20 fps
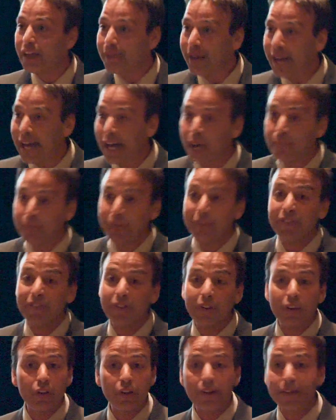and I'm happy
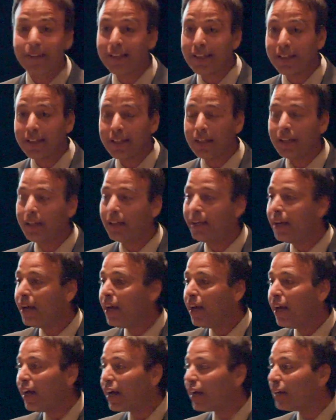for you to see it.
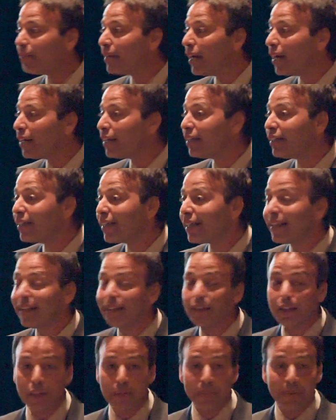And I'm not going
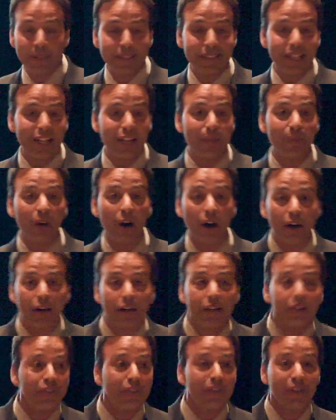to spend time
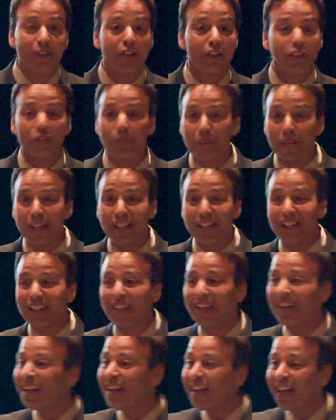arguing or
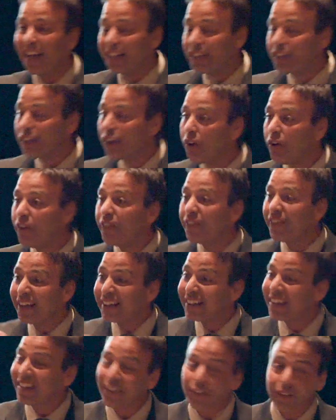debating. And no, if
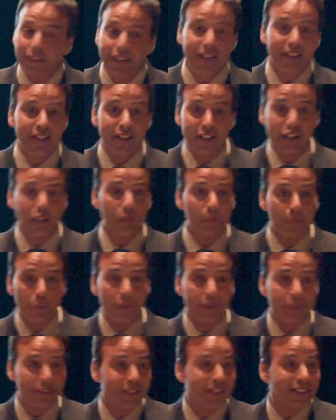that's how you see it, it's
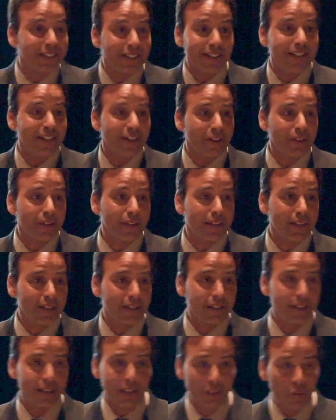important that that's how you
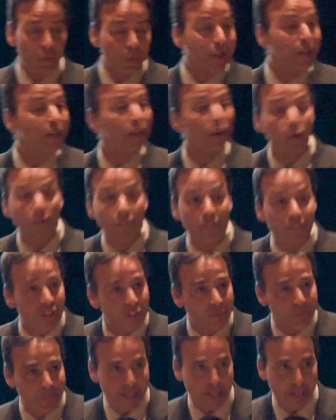see it. And we go
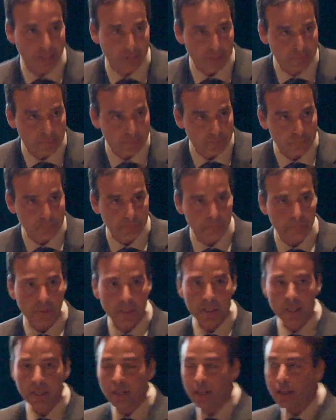from there.
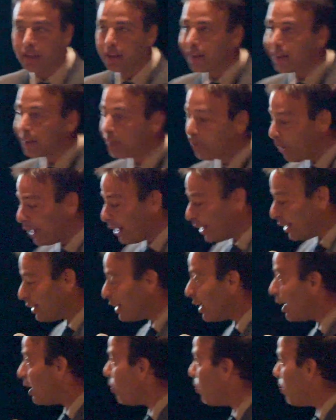So
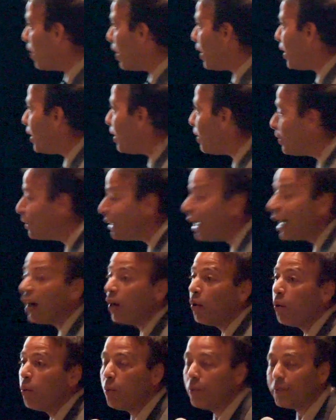in that way,
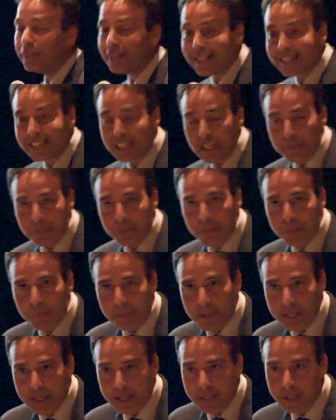now step
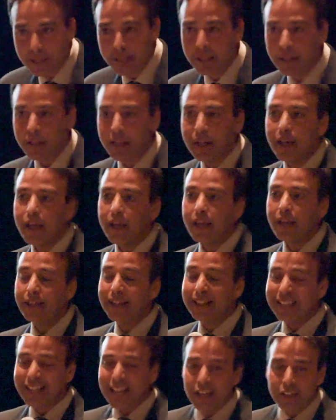3
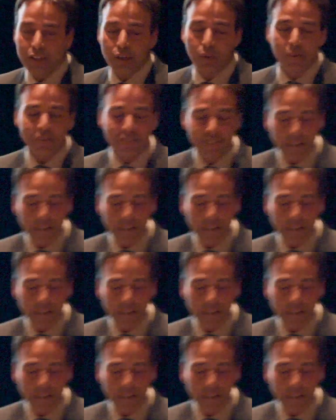is now that